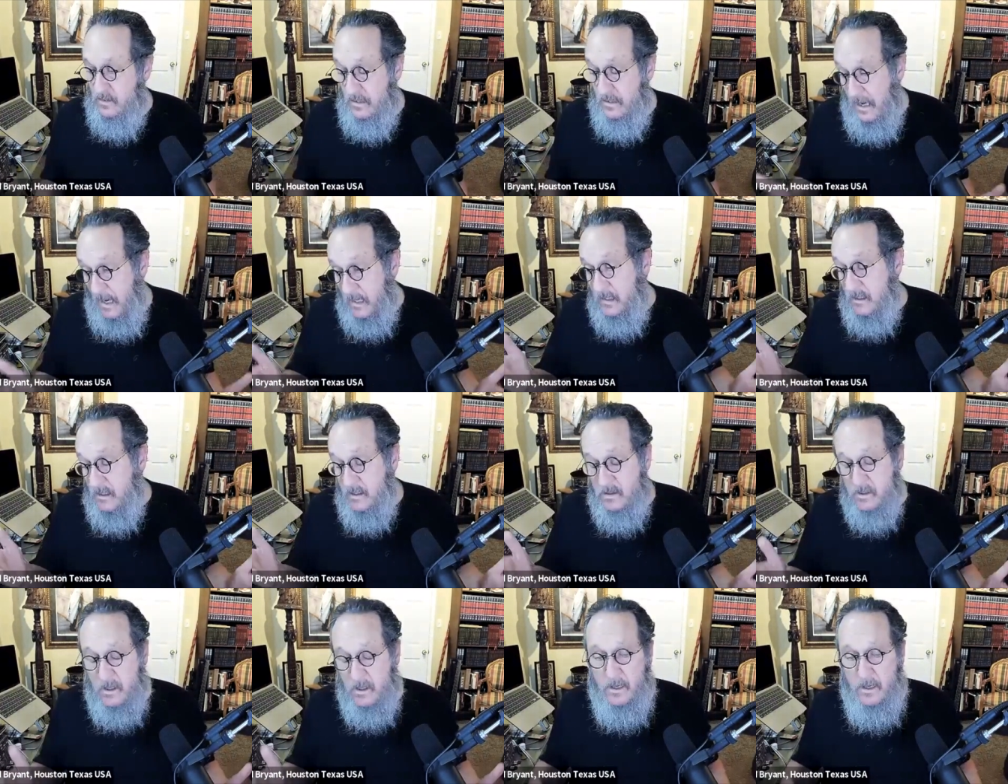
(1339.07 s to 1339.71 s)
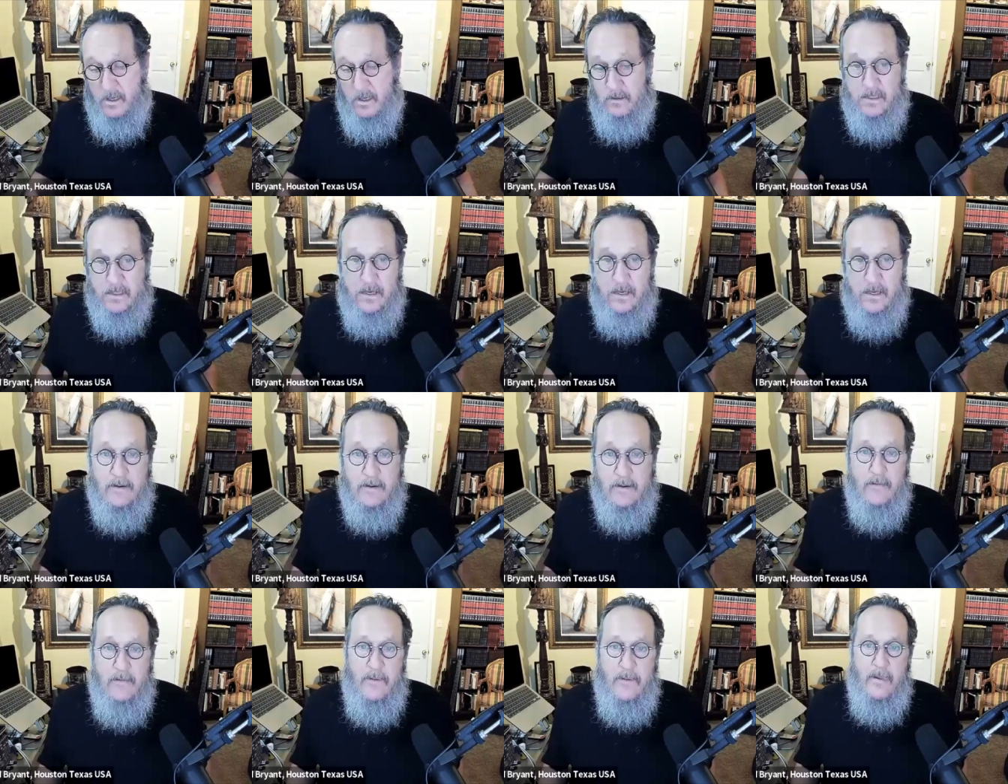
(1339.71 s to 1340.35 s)
God decides that,
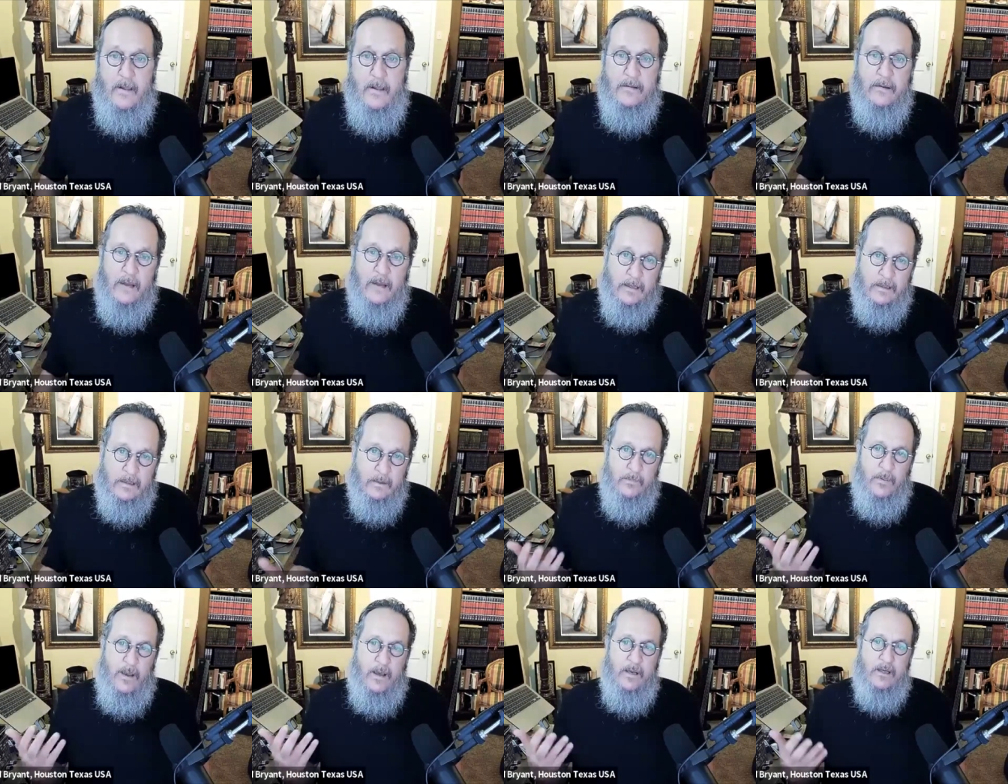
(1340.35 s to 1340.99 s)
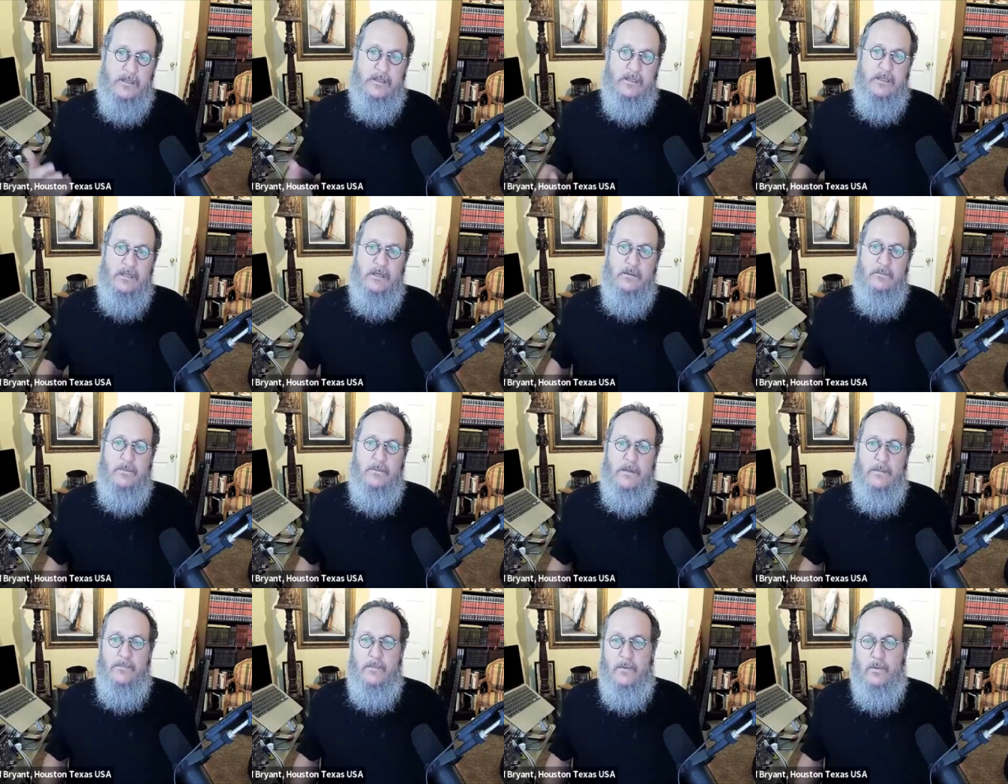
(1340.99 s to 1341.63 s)
not the Palestinian
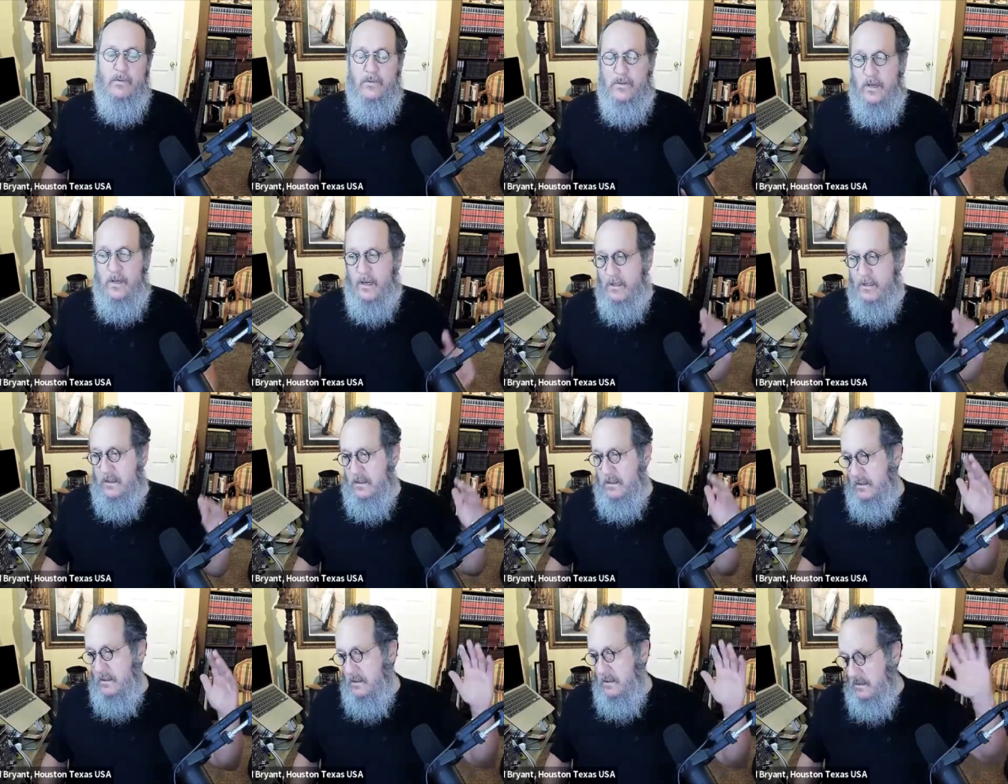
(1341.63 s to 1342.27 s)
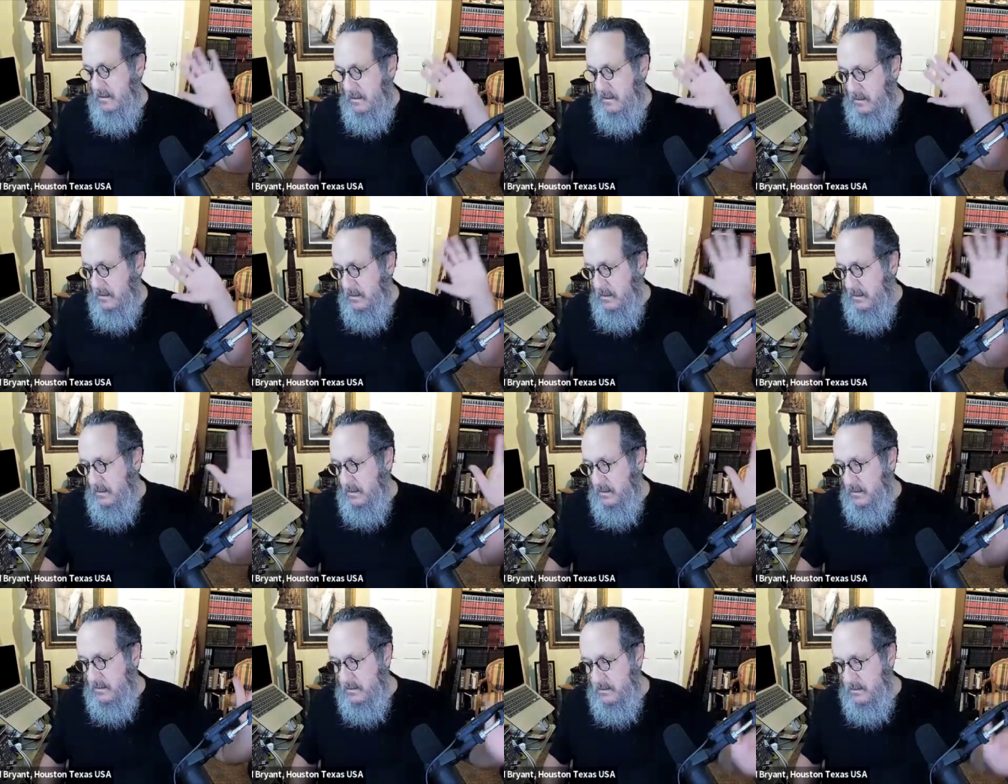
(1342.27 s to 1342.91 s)
people, not the
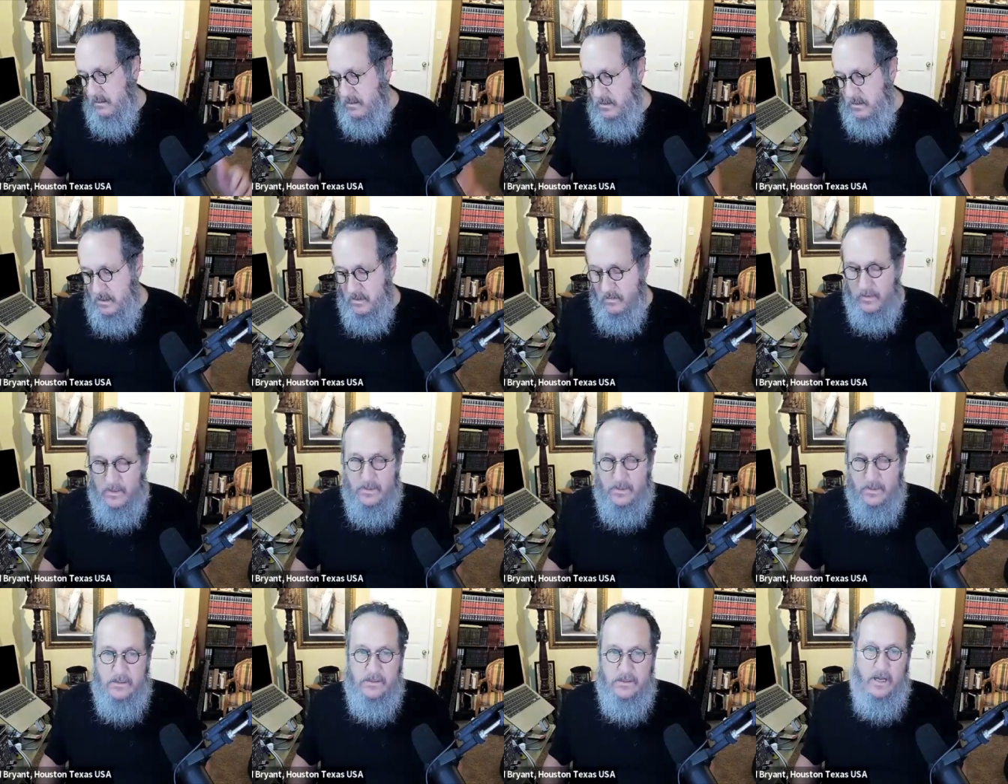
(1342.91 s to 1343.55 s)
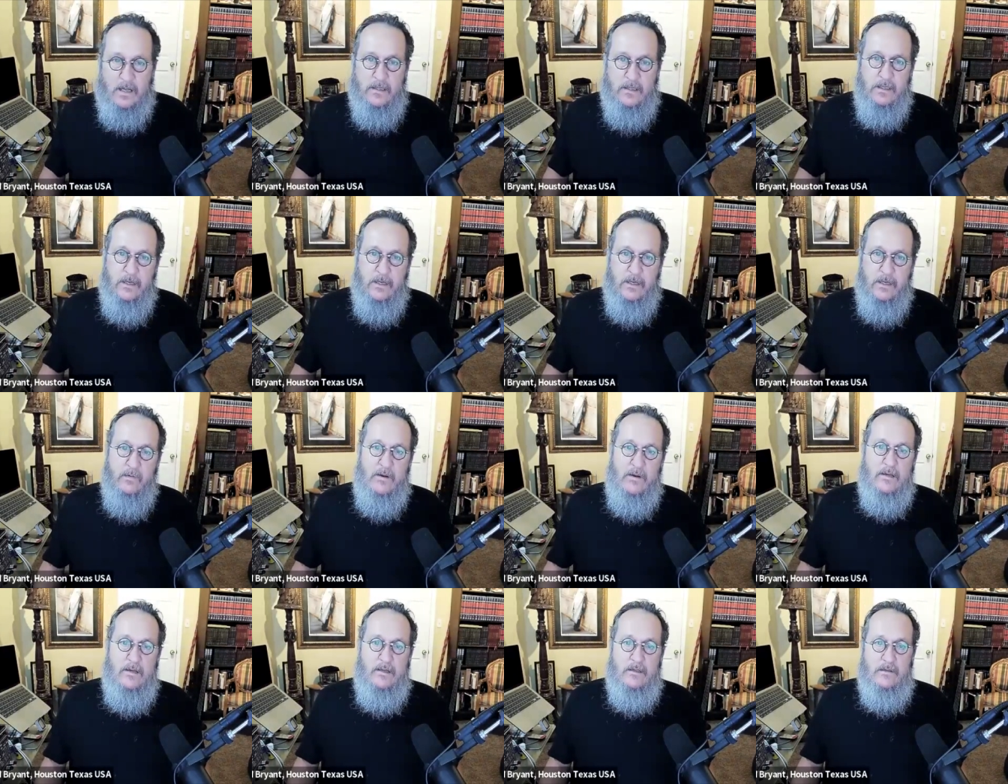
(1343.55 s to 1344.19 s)
Syrians, not the
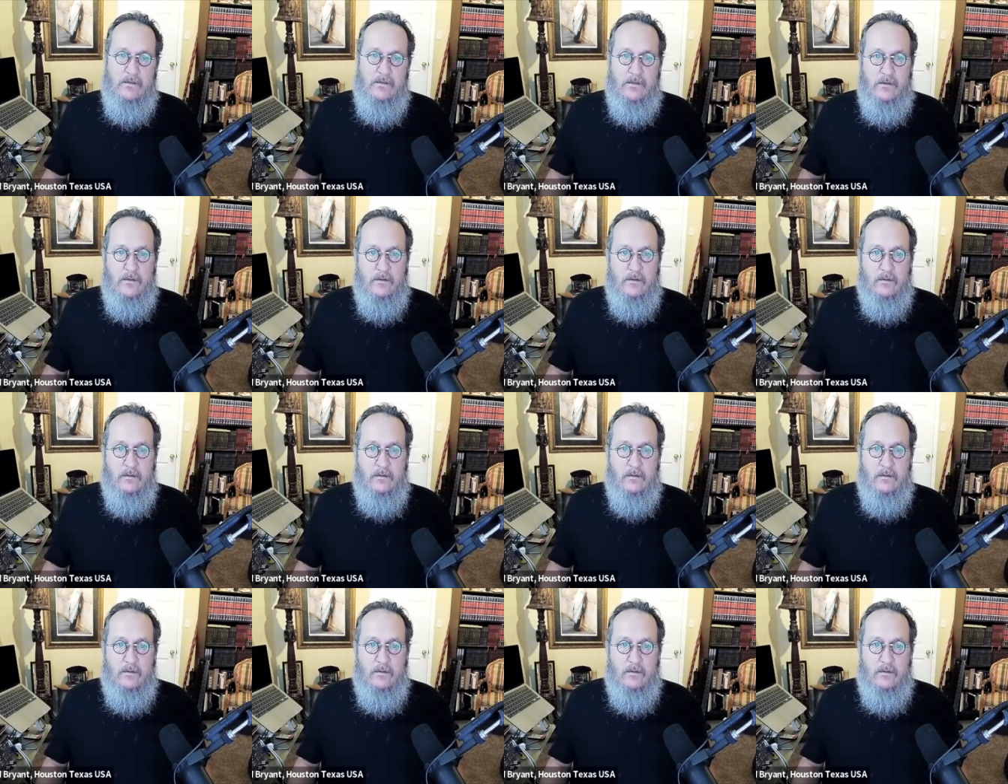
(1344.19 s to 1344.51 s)
Iranians.